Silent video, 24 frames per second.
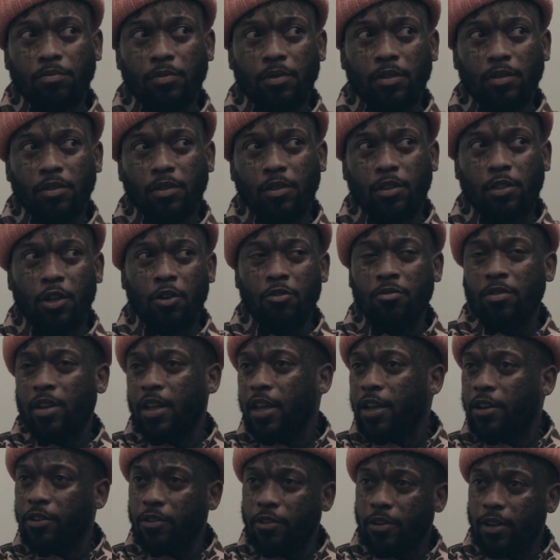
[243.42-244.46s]
certain
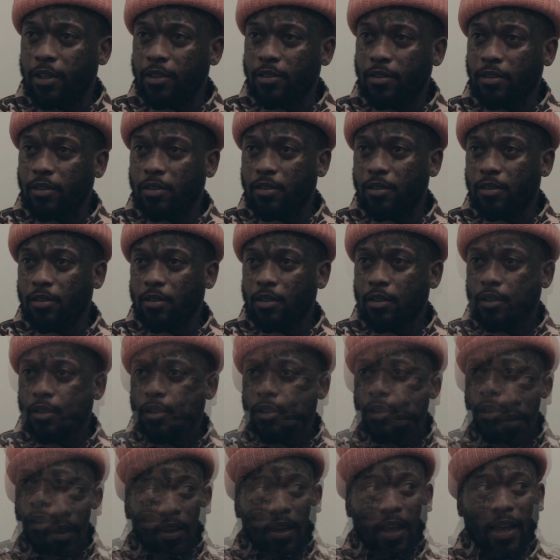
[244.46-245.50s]
ignorance.
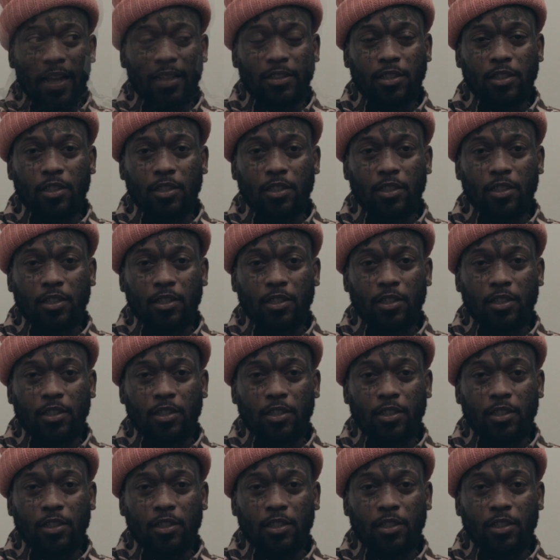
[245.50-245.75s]
And